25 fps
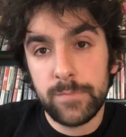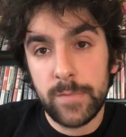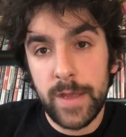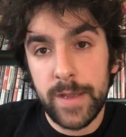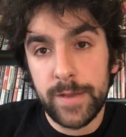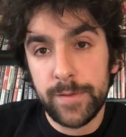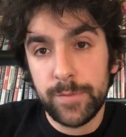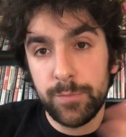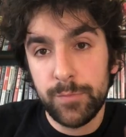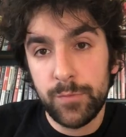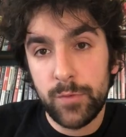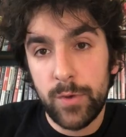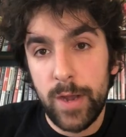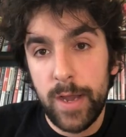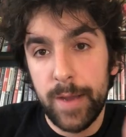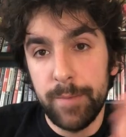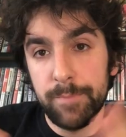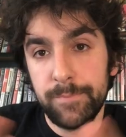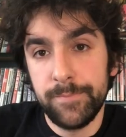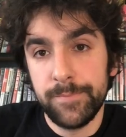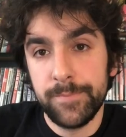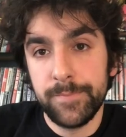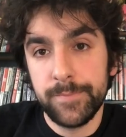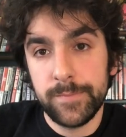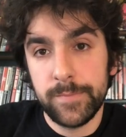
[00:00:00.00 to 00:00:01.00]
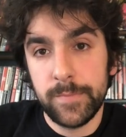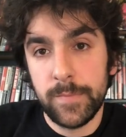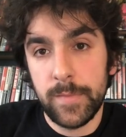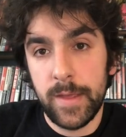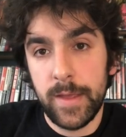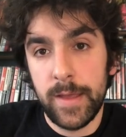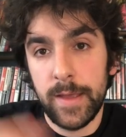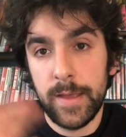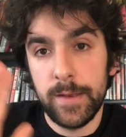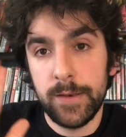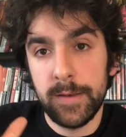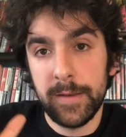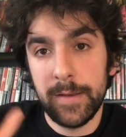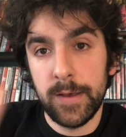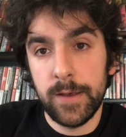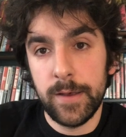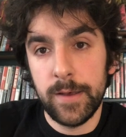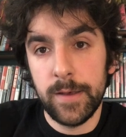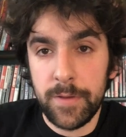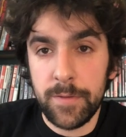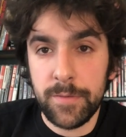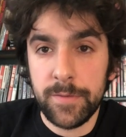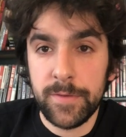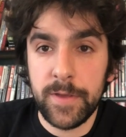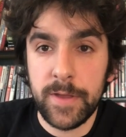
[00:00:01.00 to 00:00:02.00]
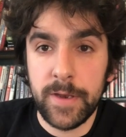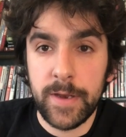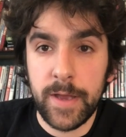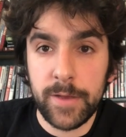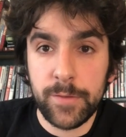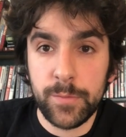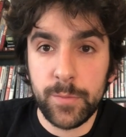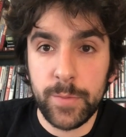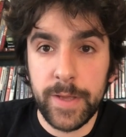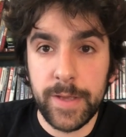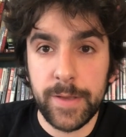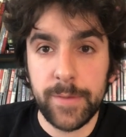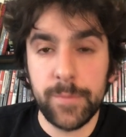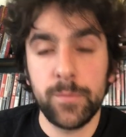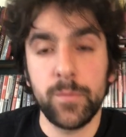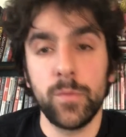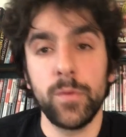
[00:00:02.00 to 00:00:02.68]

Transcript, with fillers: Like, subscribe, and see you next week,